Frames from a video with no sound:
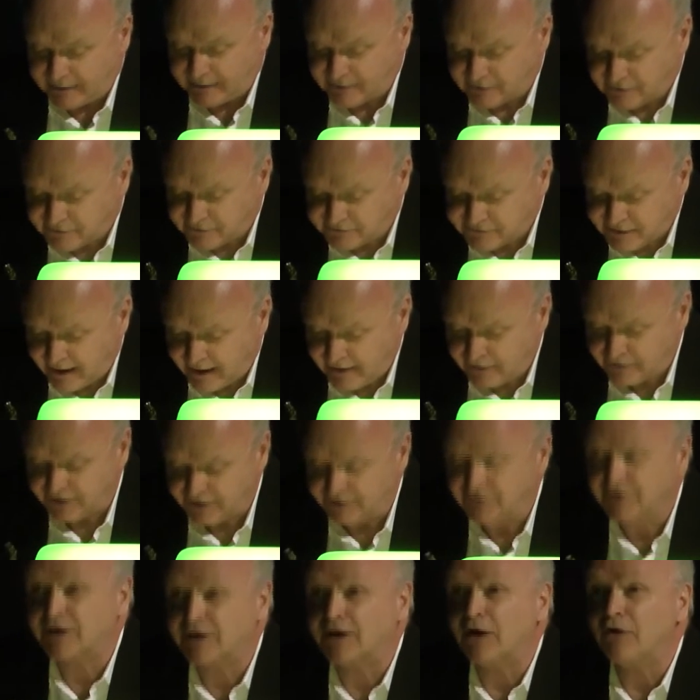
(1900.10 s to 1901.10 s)
and a desire
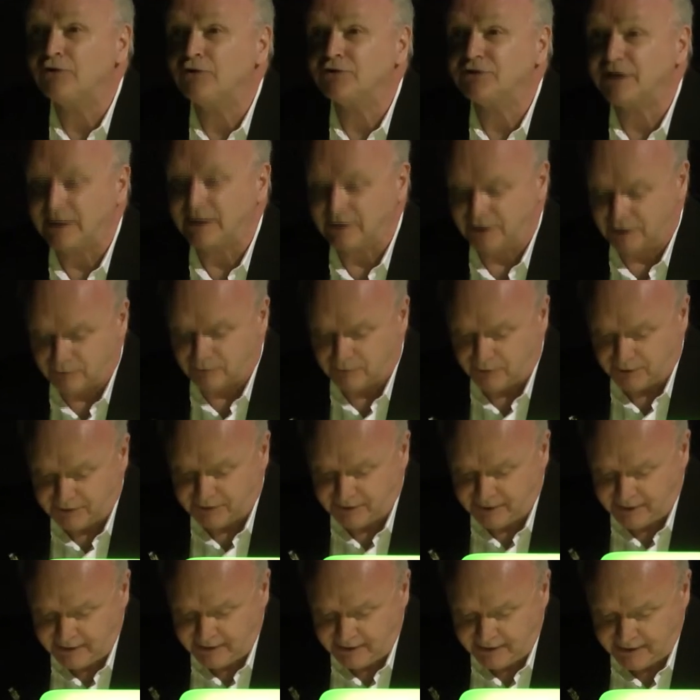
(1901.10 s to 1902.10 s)
to negotiate the
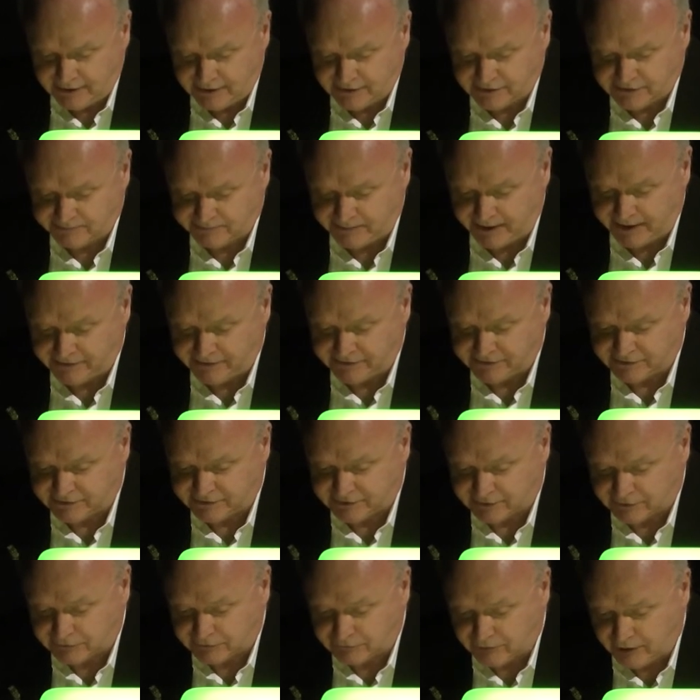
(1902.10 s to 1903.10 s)
quotidian
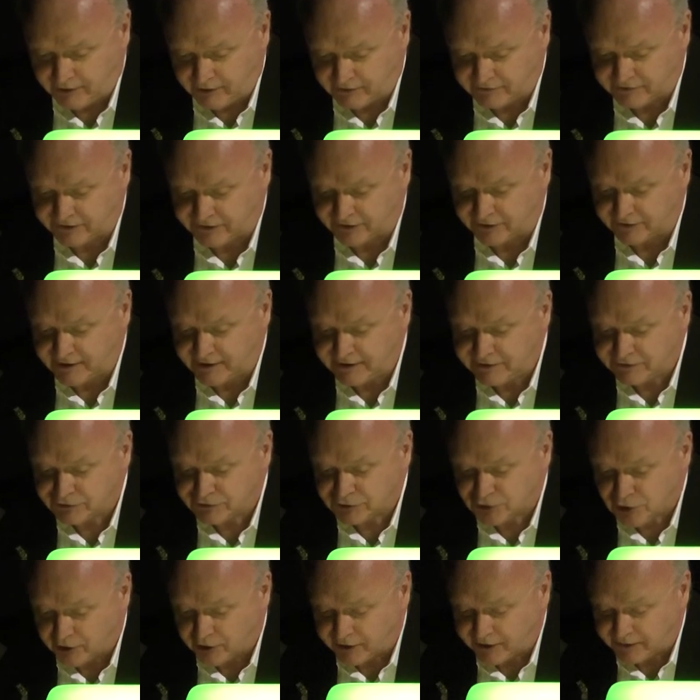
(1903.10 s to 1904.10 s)
spaces as well as the
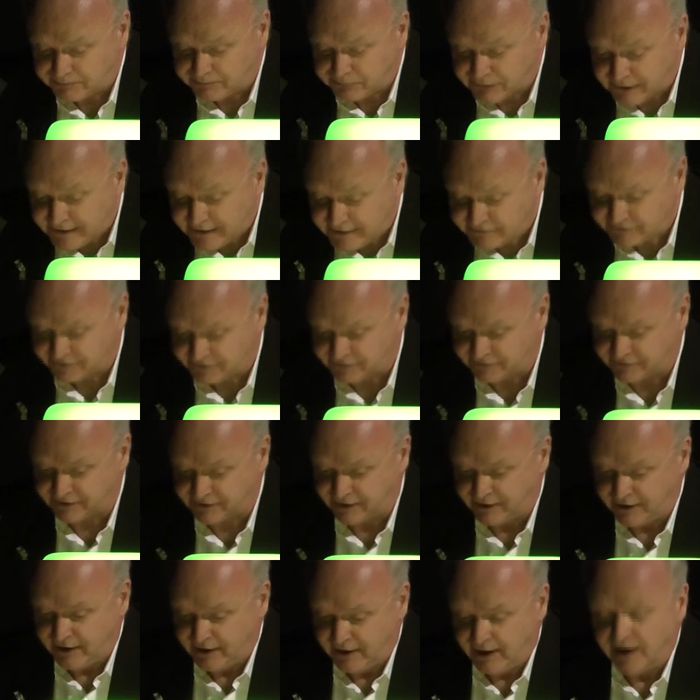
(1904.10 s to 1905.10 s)
less charted
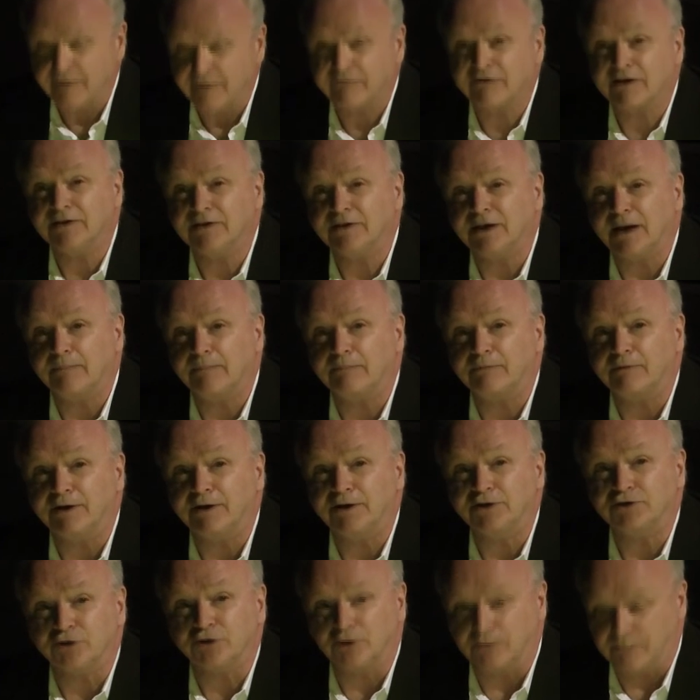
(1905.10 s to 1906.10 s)
places of
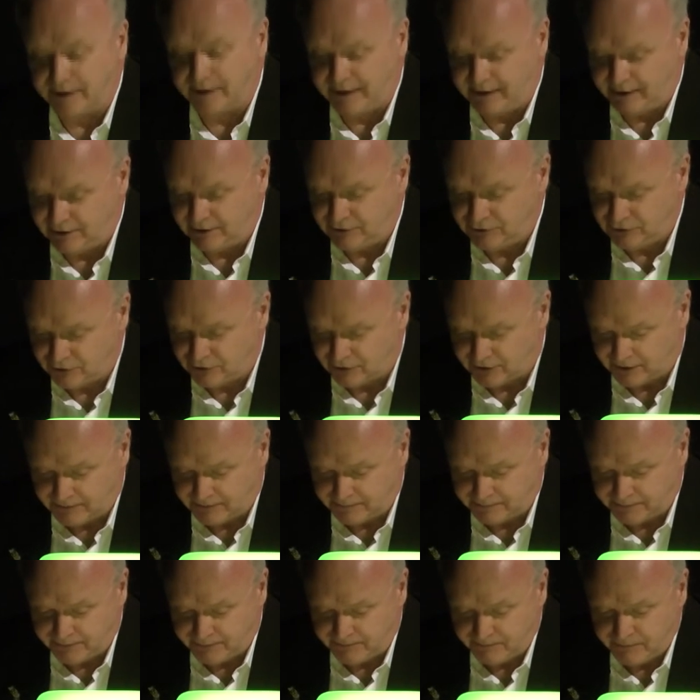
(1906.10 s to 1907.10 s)
contemporary Germany and
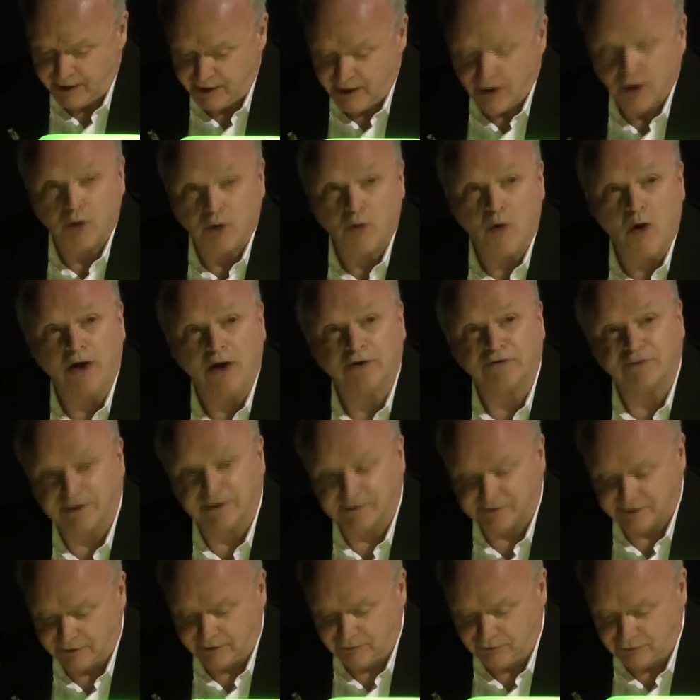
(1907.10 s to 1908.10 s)
Europe,
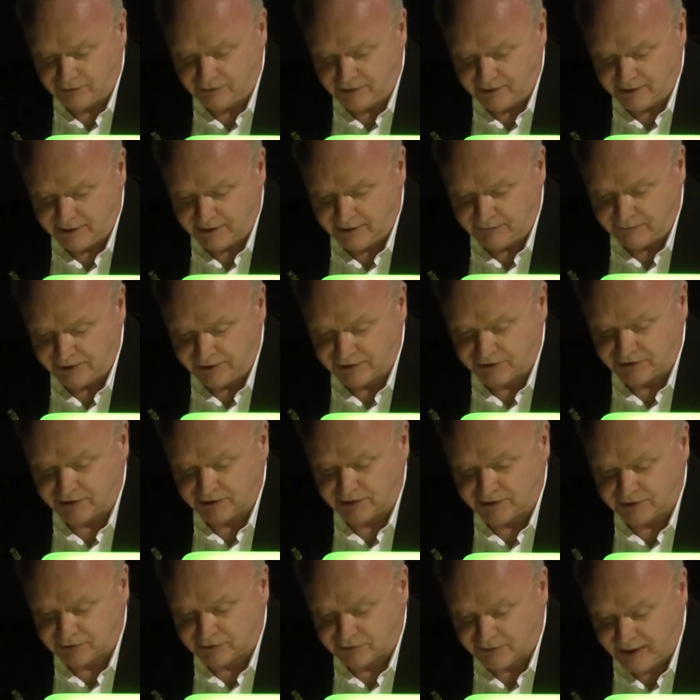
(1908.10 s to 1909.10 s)
quadrants in
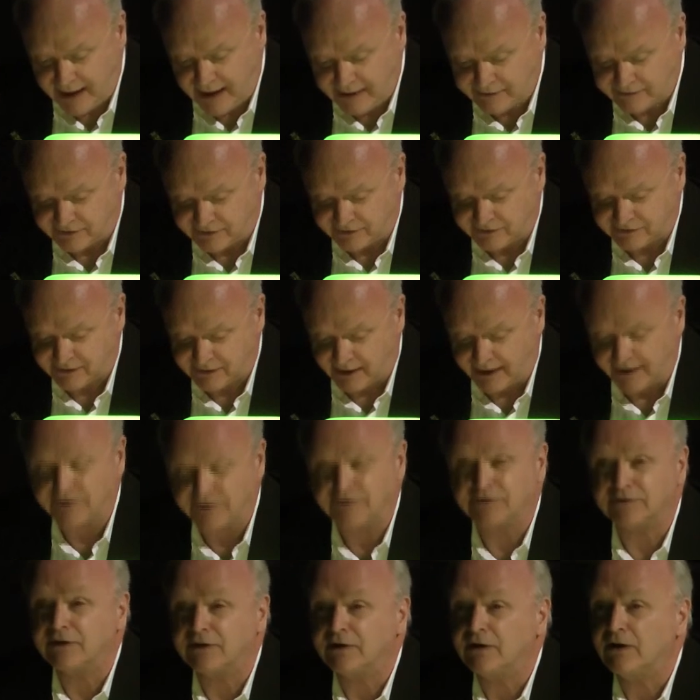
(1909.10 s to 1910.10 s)
which transit
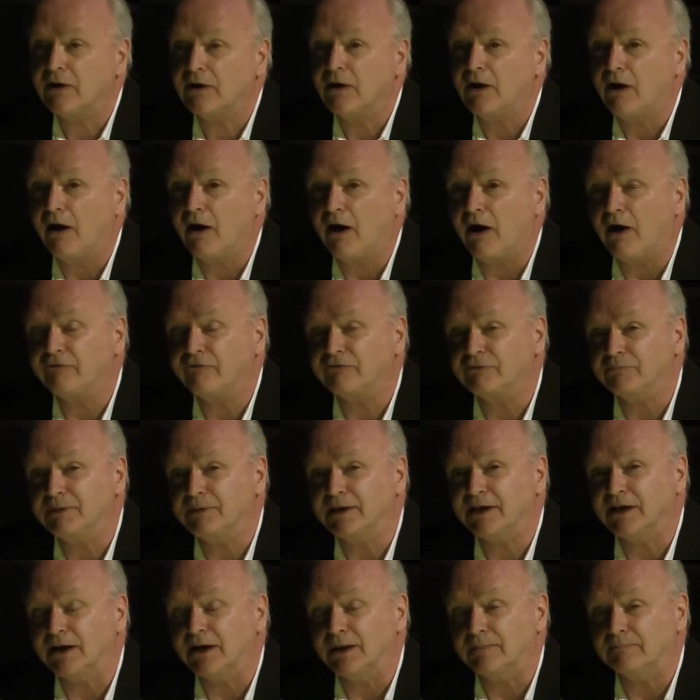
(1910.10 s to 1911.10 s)
sites
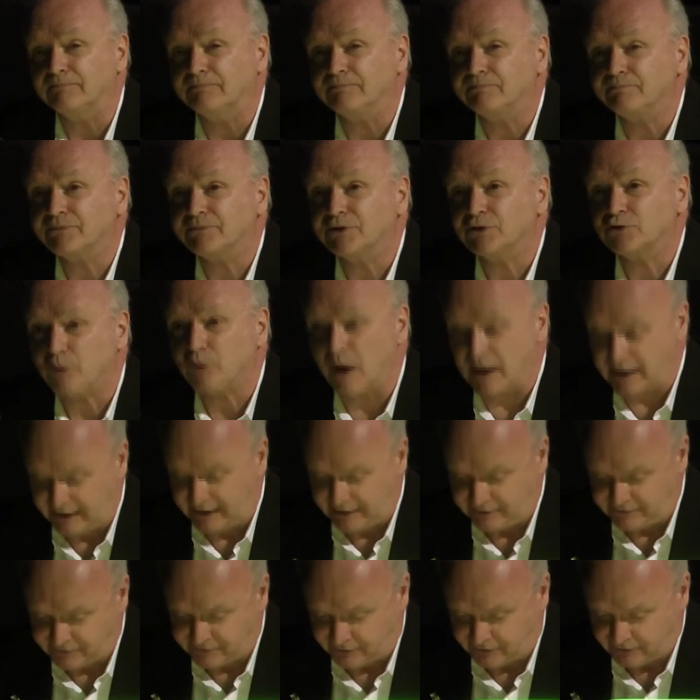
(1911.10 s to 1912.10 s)
often become
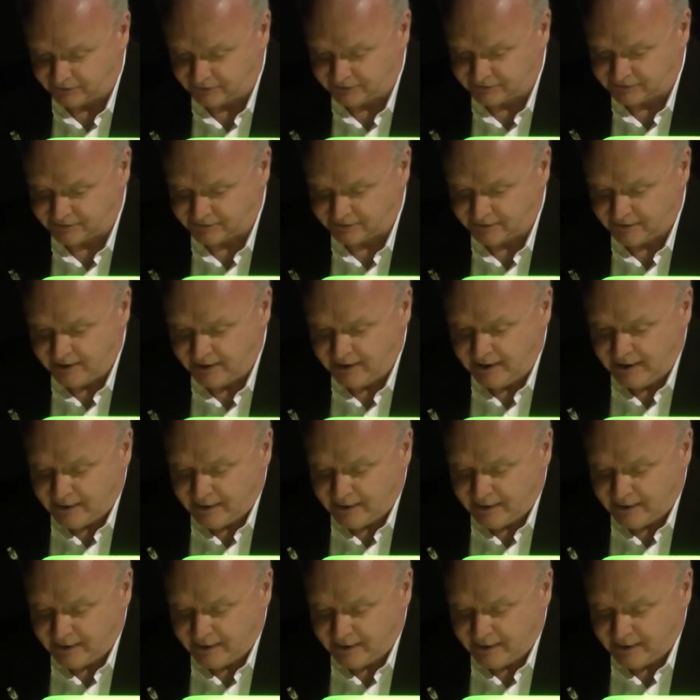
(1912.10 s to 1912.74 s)
twilight zones.